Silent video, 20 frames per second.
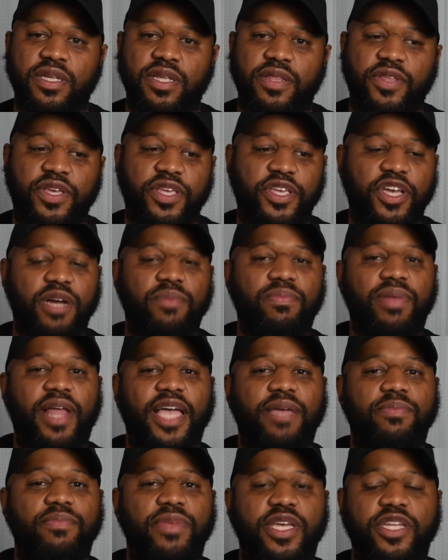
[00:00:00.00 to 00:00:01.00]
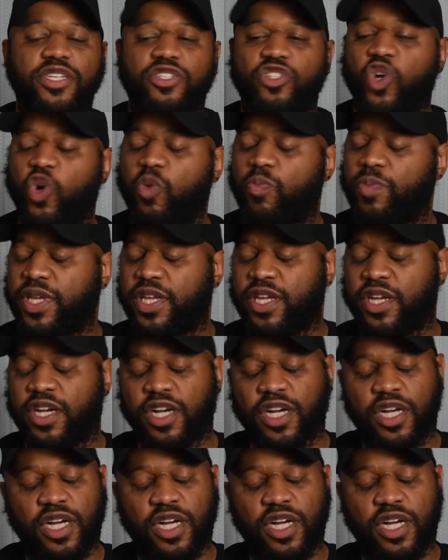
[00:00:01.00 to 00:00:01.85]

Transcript: the young black men told me